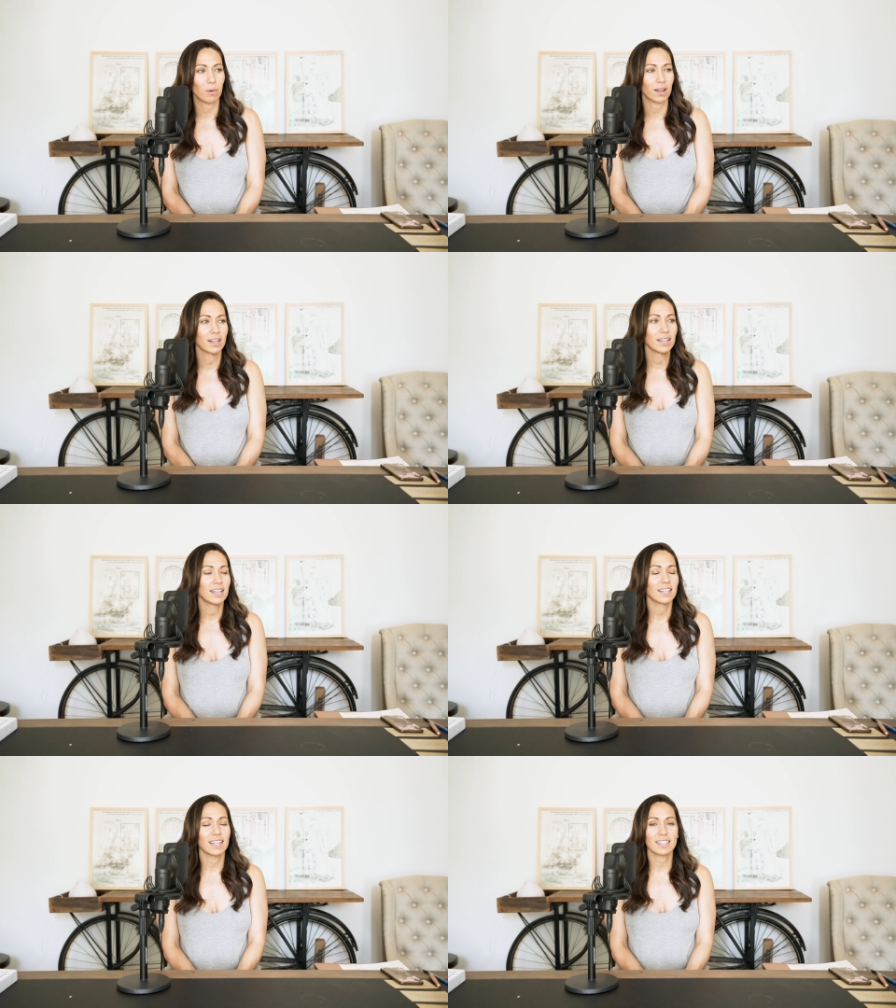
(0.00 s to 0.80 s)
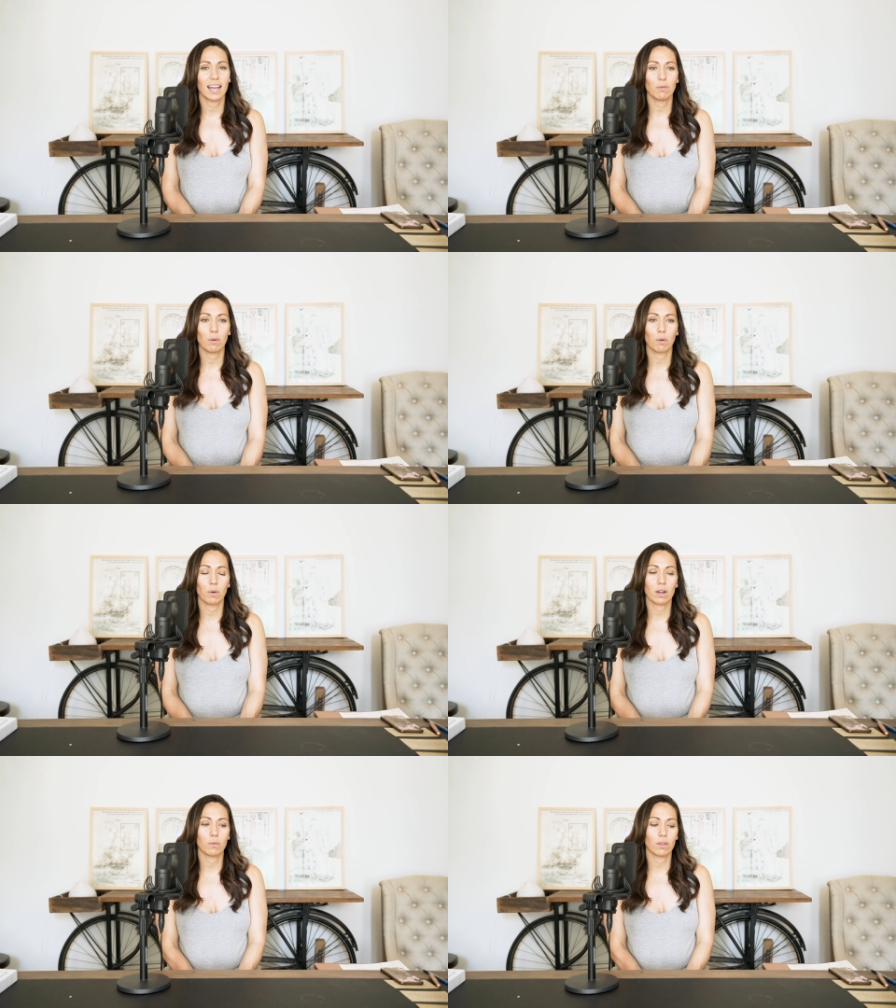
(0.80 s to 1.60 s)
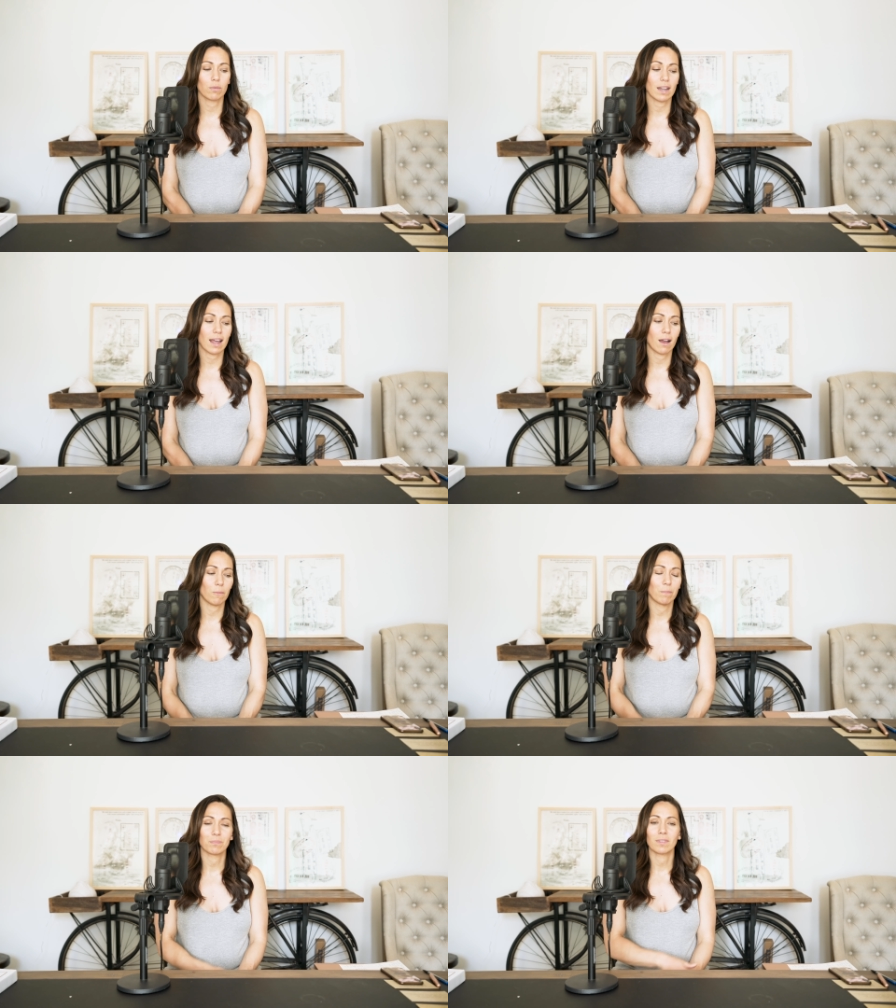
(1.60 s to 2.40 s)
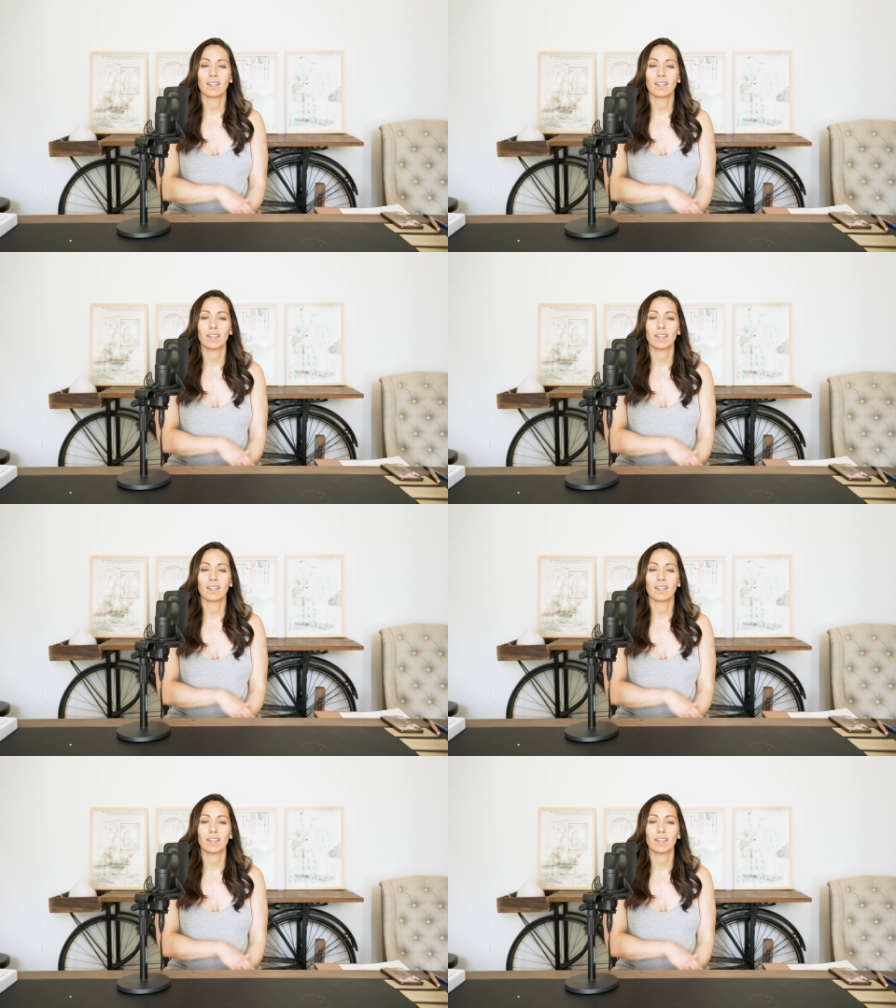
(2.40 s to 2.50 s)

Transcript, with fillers: But that's kind of what we're working with right now.